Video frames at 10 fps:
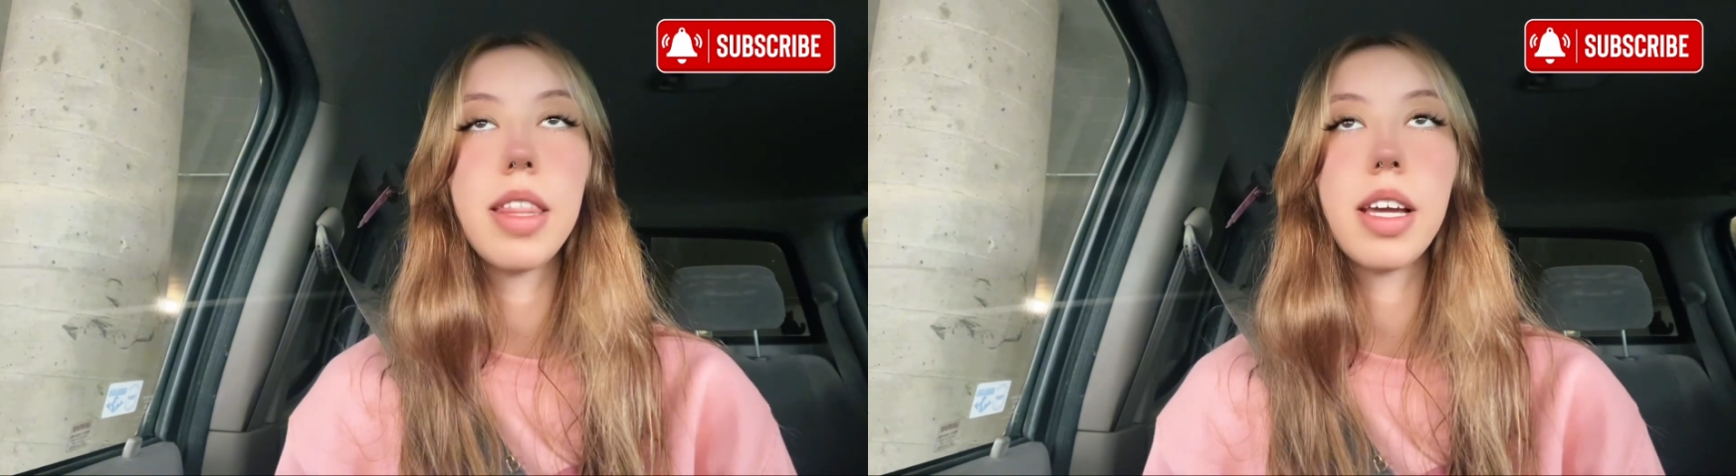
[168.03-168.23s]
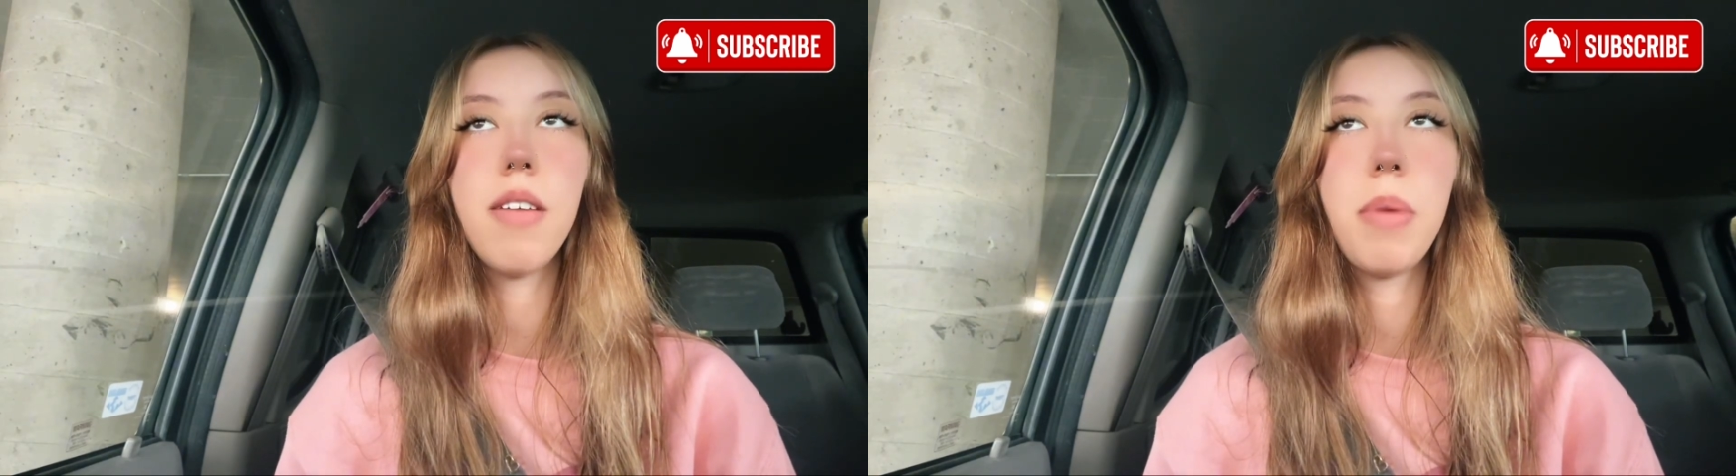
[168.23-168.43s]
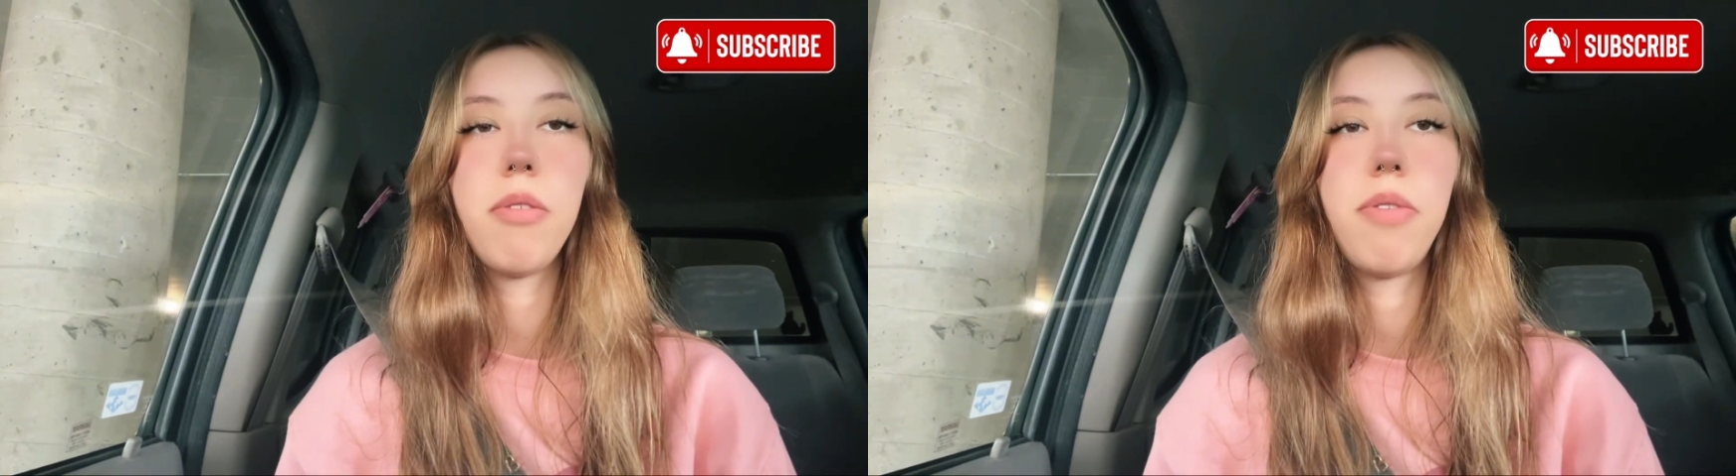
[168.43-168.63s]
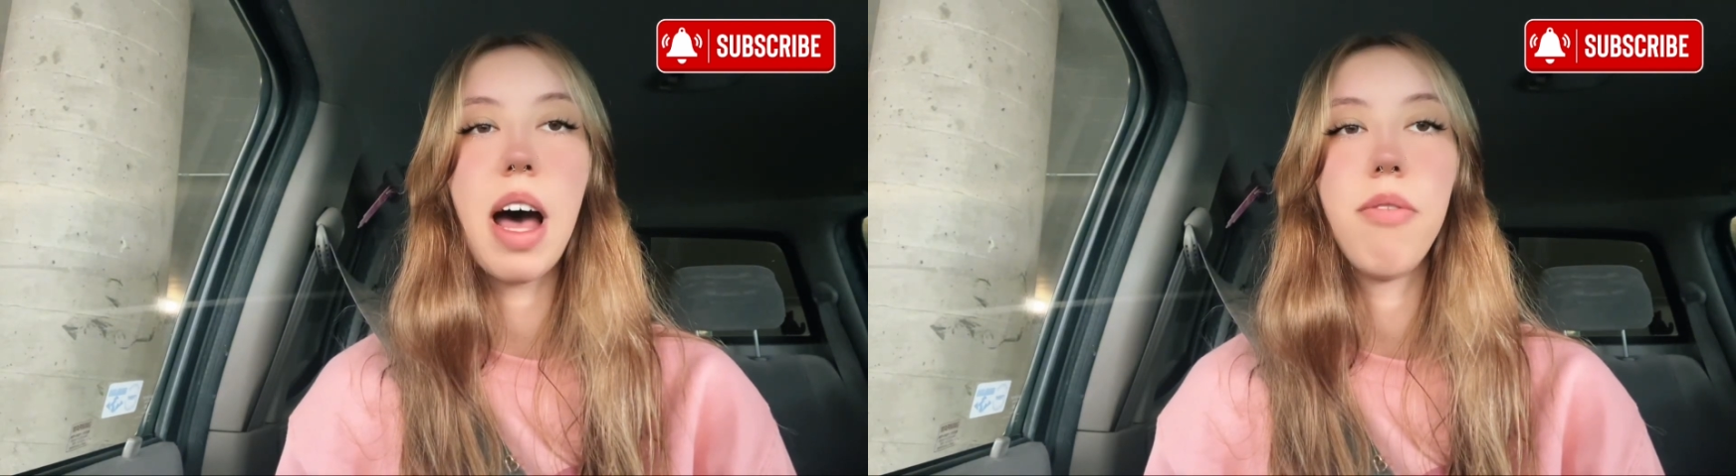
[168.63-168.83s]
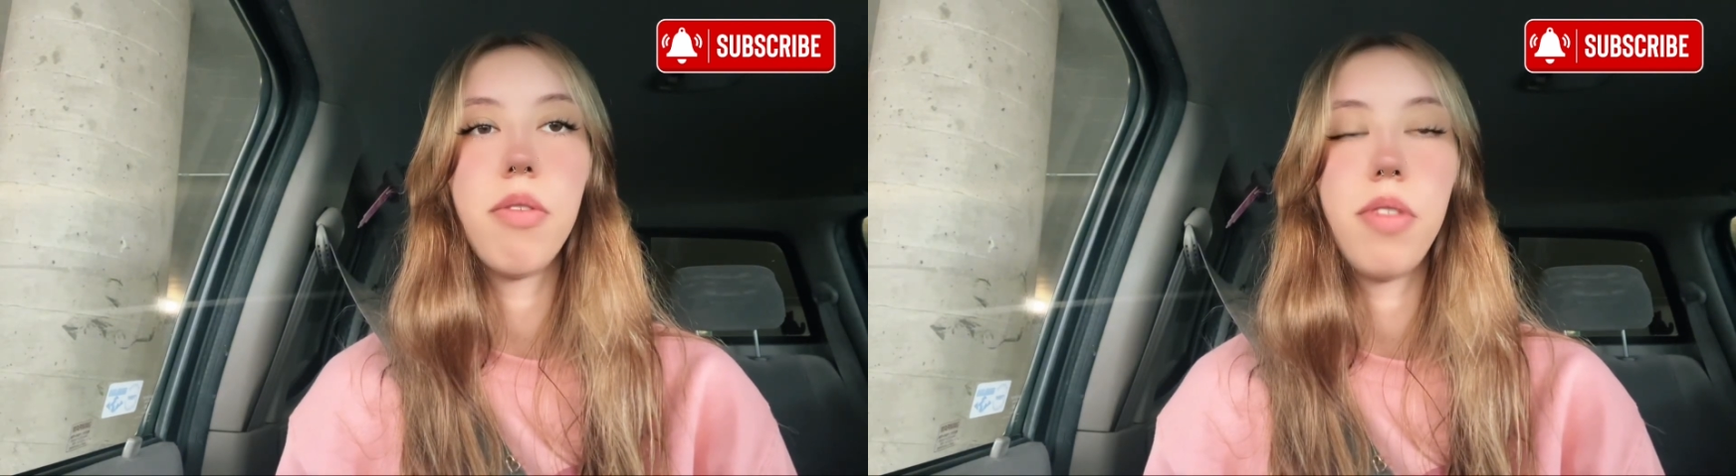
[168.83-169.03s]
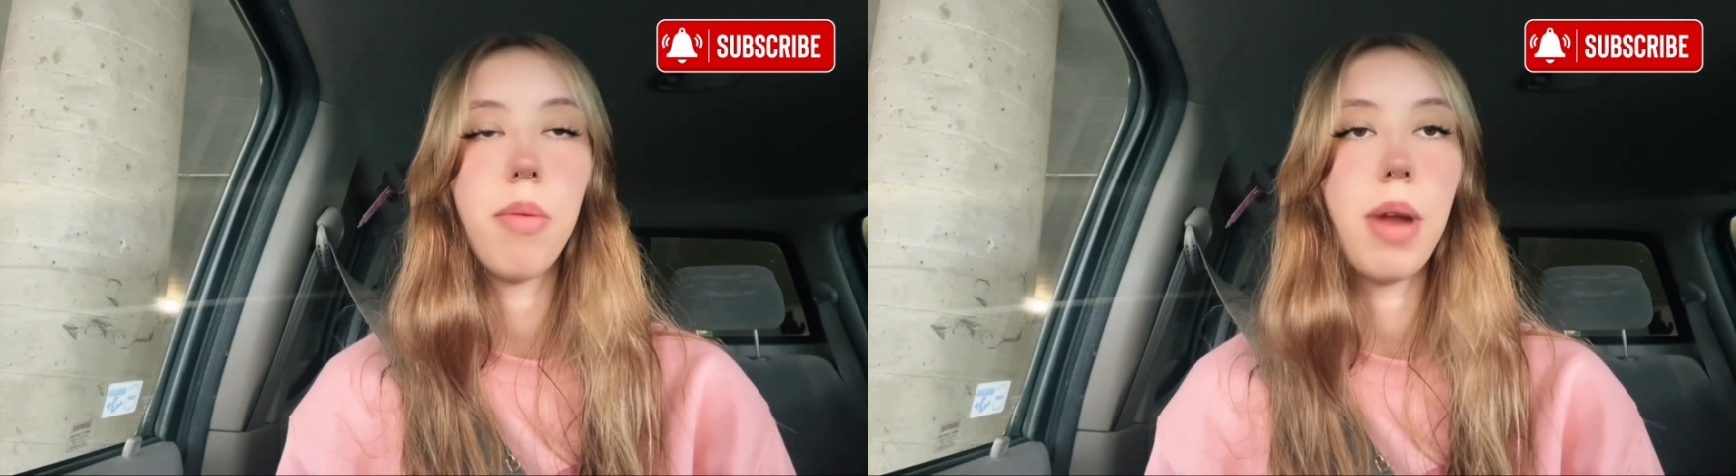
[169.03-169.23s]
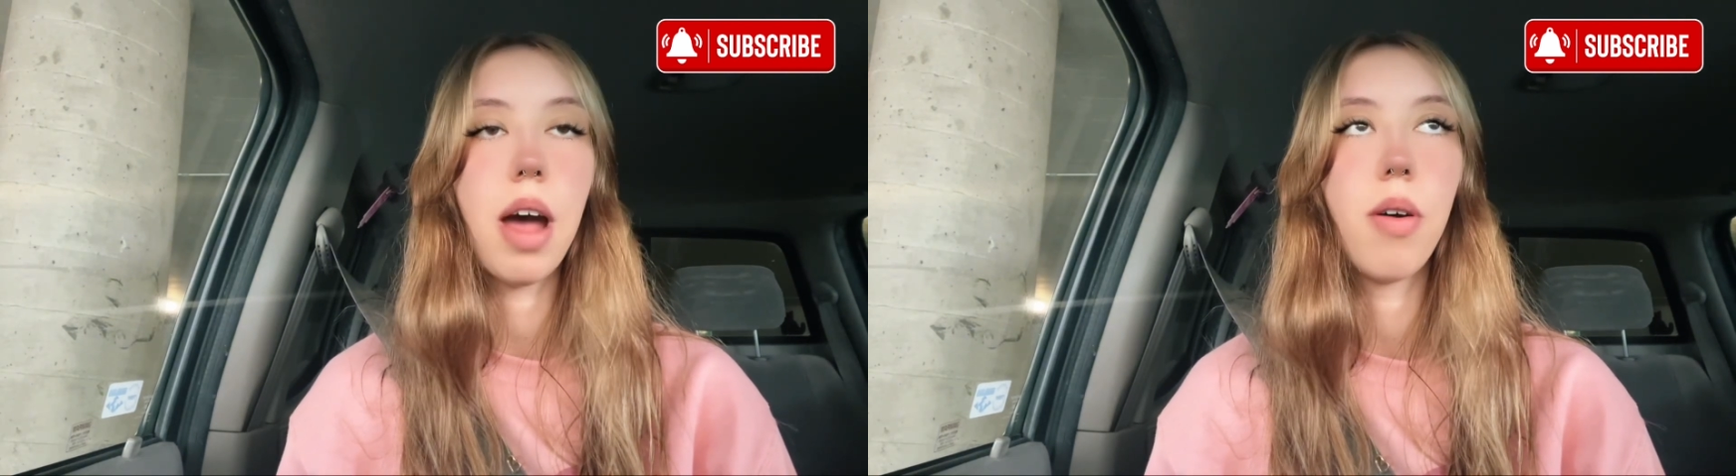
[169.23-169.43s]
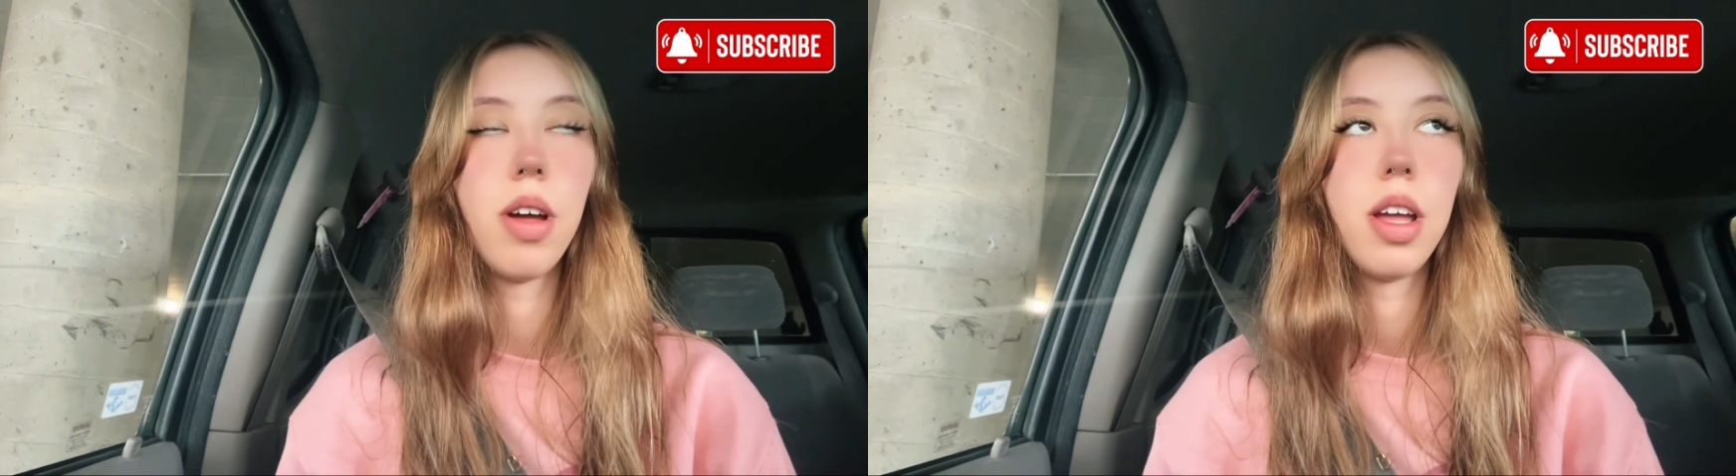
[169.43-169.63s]
think I've made 5 of them
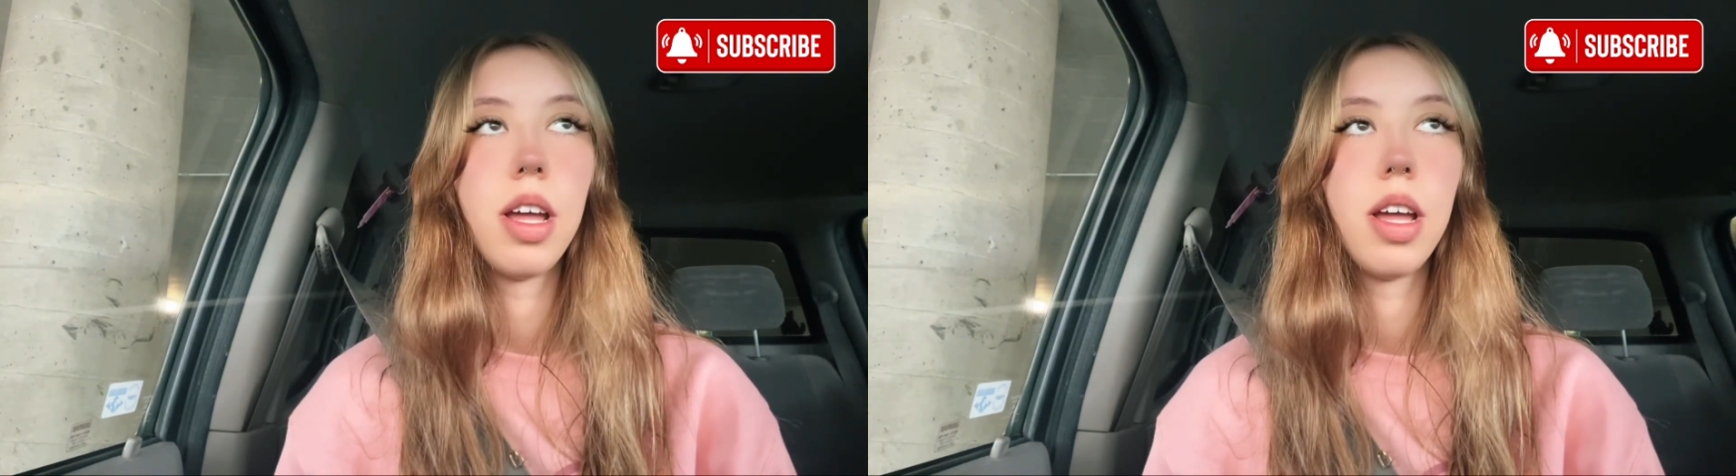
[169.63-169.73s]
now,